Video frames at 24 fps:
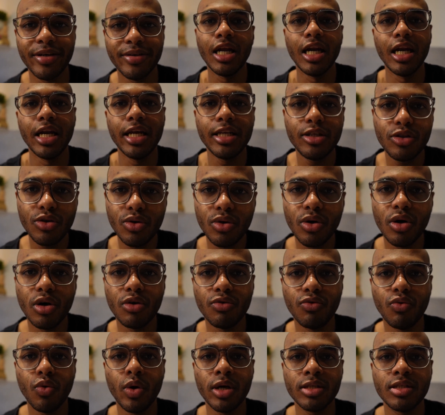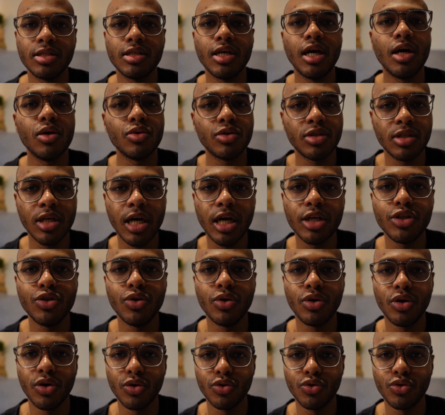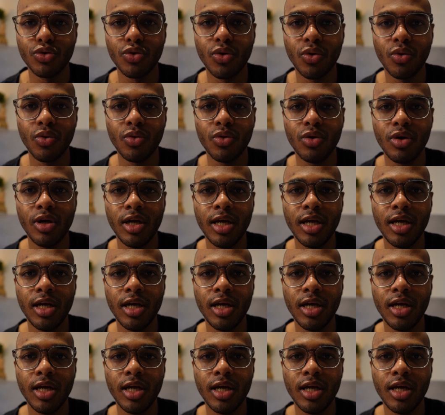Let go of what's outside your control